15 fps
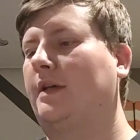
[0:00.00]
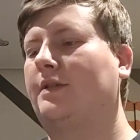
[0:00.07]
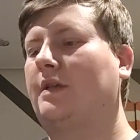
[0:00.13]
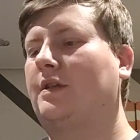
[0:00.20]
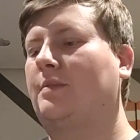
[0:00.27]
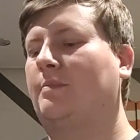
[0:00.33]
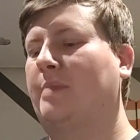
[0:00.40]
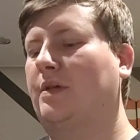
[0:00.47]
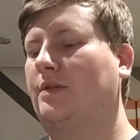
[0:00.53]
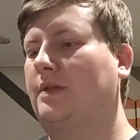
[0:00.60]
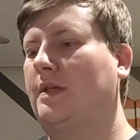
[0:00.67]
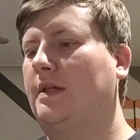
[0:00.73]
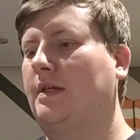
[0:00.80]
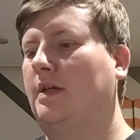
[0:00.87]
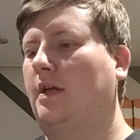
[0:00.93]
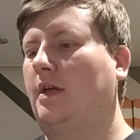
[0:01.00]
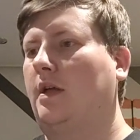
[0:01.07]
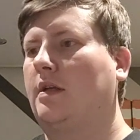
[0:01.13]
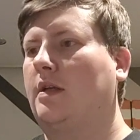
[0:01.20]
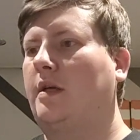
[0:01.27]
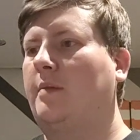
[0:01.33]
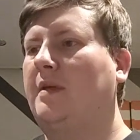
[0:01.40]
Session Pilsner,
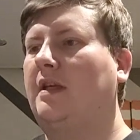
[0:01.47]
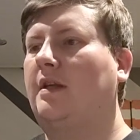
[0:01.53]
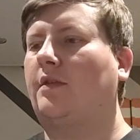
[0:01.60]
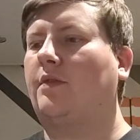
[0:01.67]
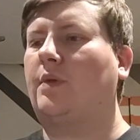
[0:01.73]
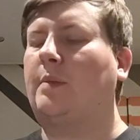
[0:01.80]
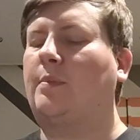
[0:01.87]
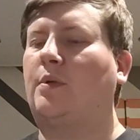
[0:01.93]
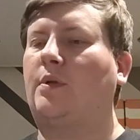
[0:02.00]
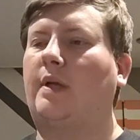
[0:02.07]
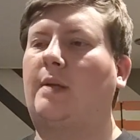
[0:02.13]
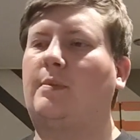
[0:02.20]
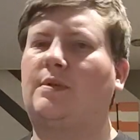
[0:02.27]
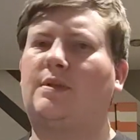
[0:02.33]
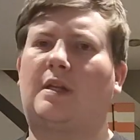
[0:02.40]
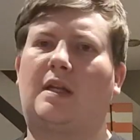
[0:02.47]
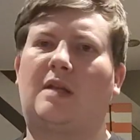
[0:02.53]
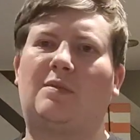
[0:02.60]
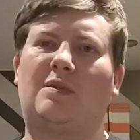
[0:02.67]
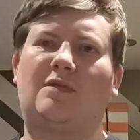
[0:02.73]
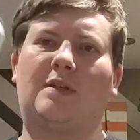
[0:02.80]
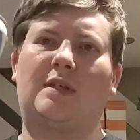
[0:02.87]
coming in at 3.8%
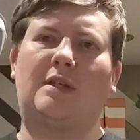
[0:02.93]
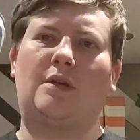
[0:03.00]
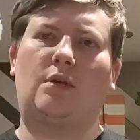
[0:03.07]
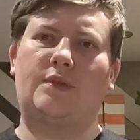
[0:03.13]
ABV.